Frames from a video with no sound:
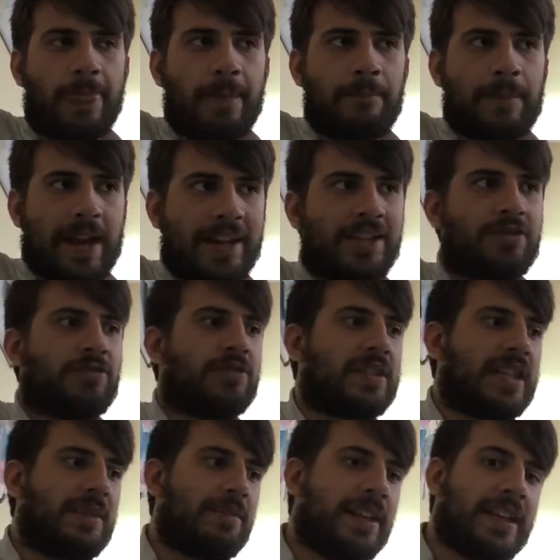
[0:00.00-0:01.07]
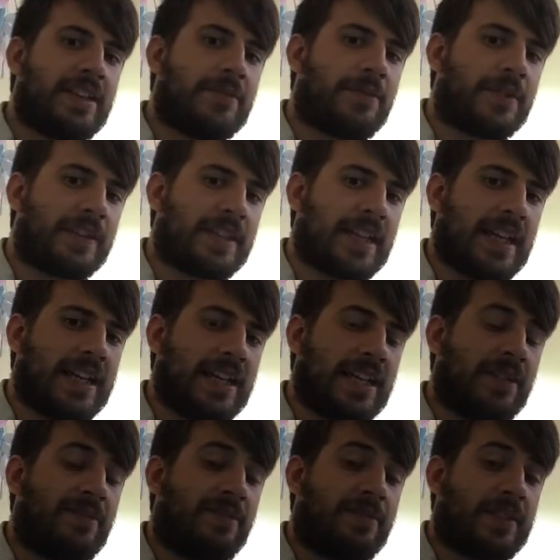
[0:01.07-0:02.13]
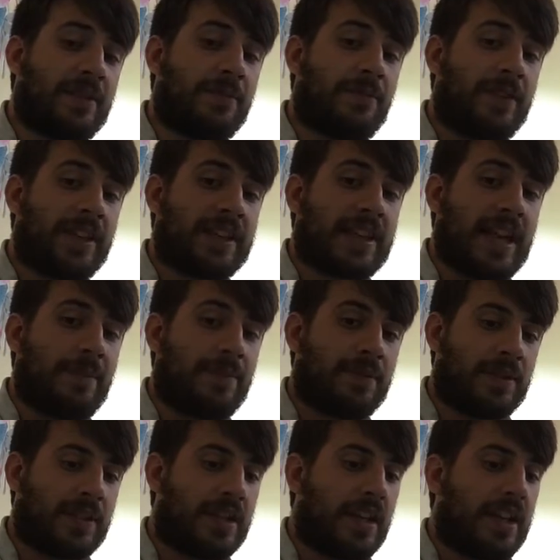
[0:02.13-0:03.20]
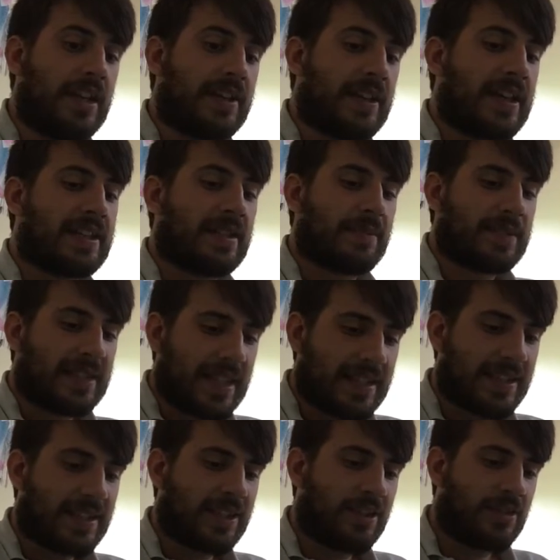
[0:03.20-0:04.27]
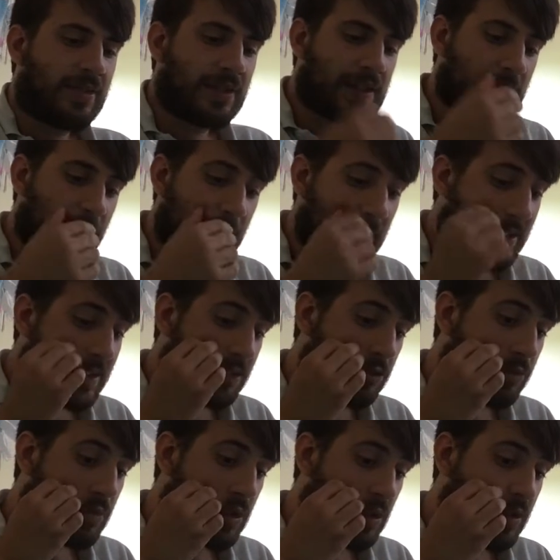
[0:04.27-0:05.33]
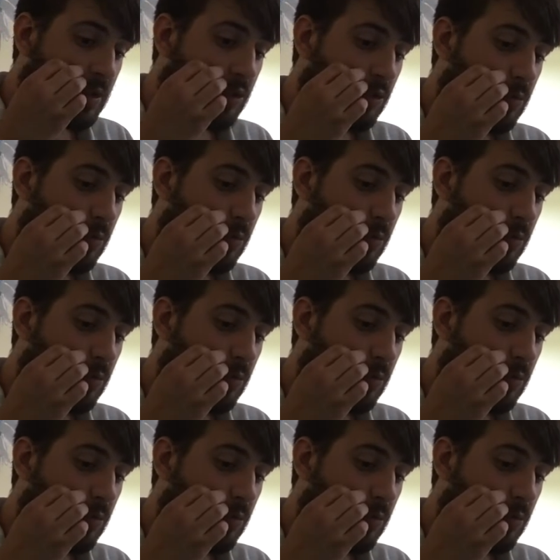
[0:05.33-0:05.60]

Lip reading: manager or team leader for the day if something has happened that is upsetting you, has affected your mood,